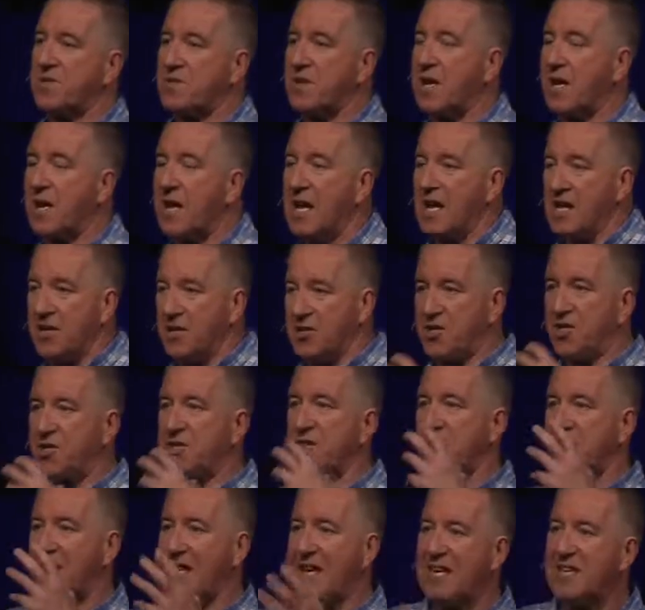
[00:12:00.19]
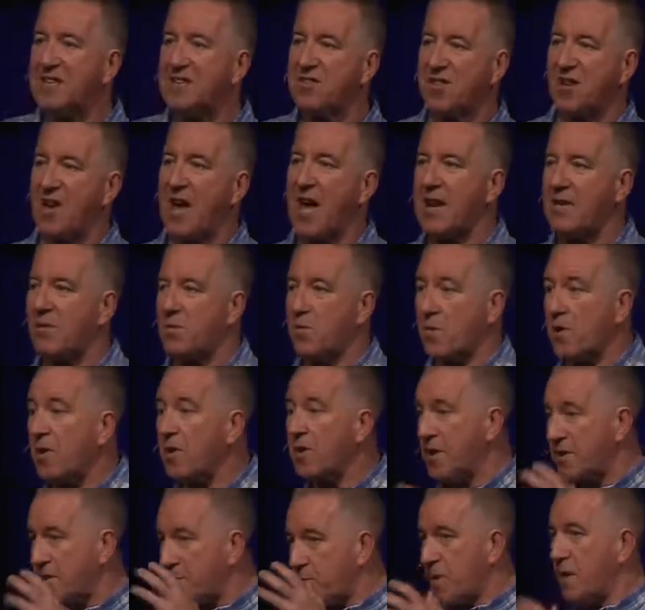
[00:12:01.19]
singing, as Jesus is the light of the
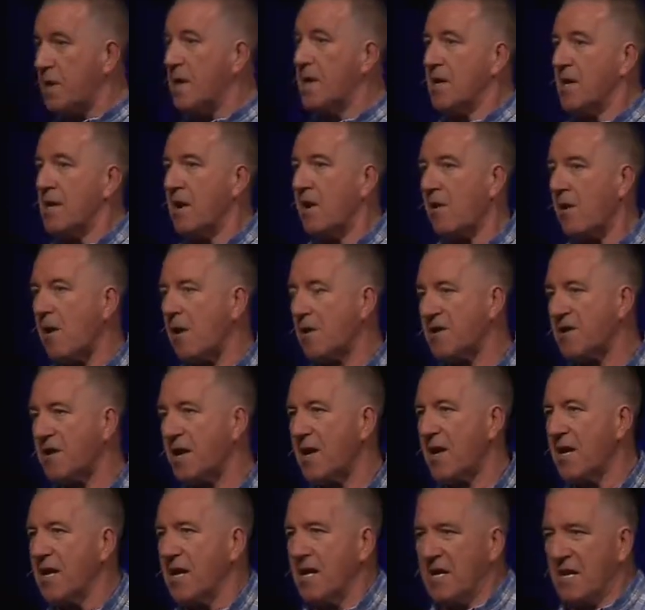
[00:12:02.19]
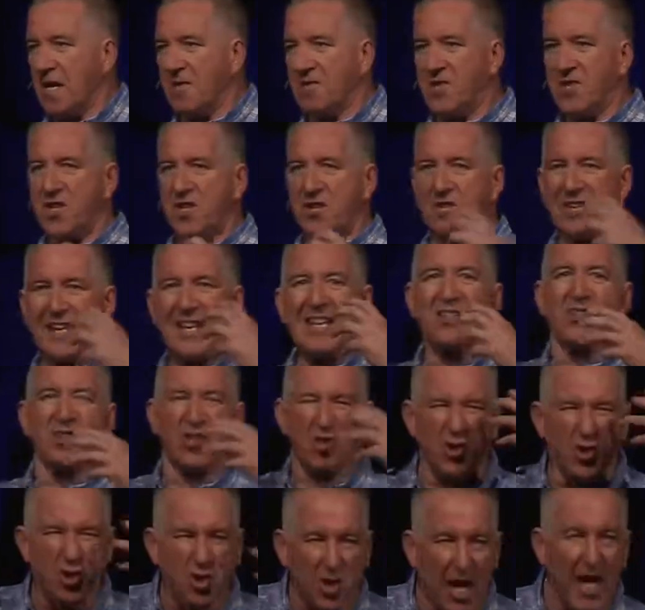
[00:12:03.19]
world, as we are saying, if Jesus is
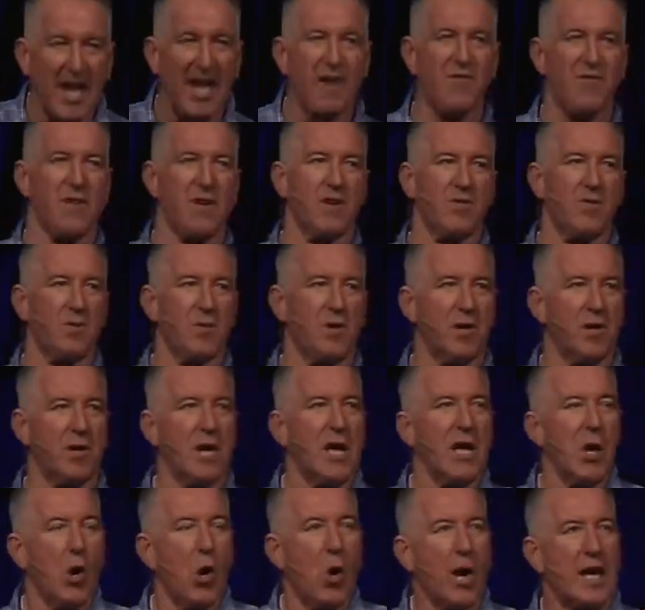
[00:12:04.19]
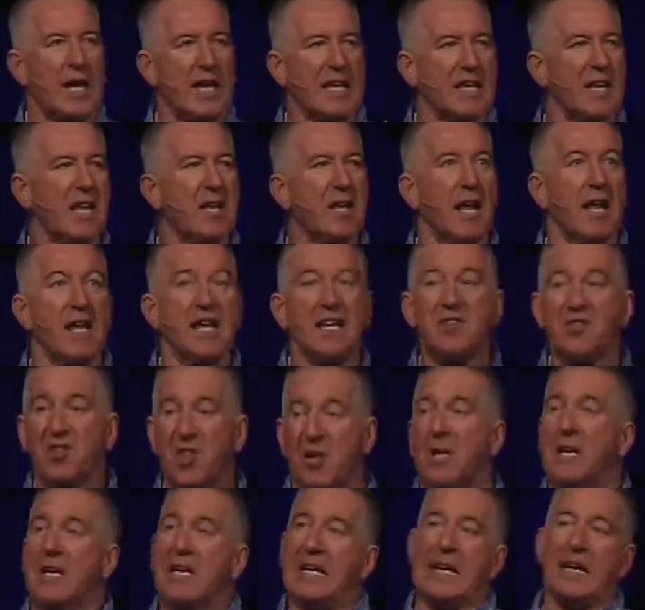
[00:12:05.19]
the Savior of the world,
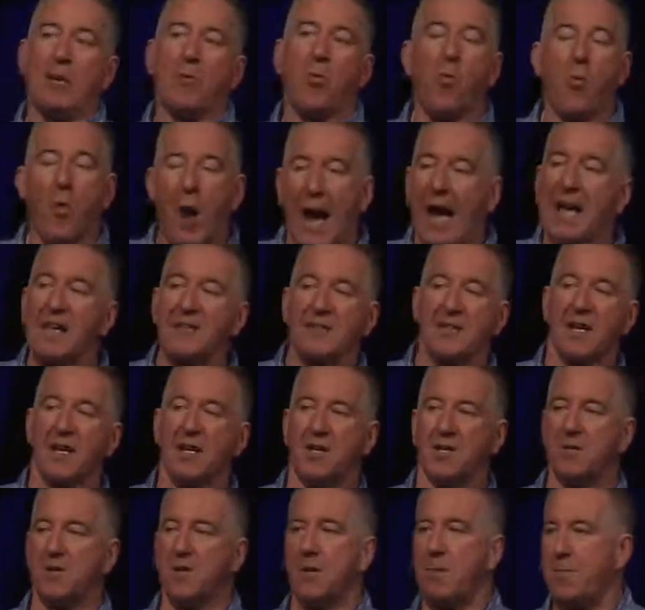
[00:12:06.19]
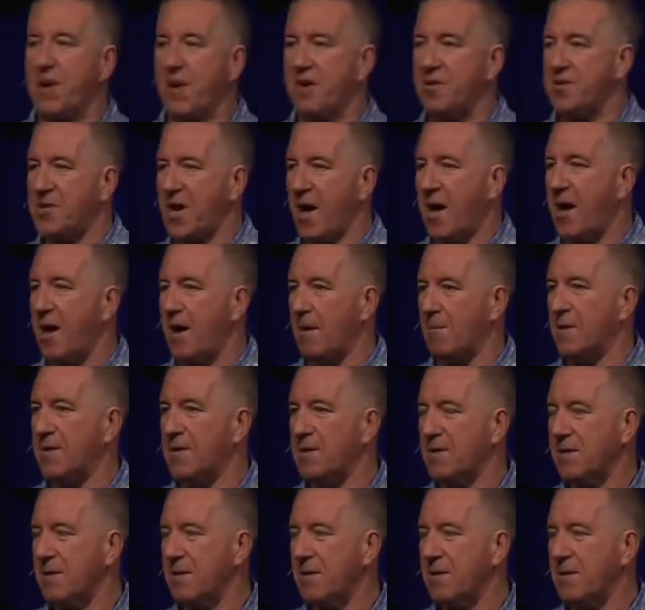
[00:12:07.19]
why isn't he doing a better job?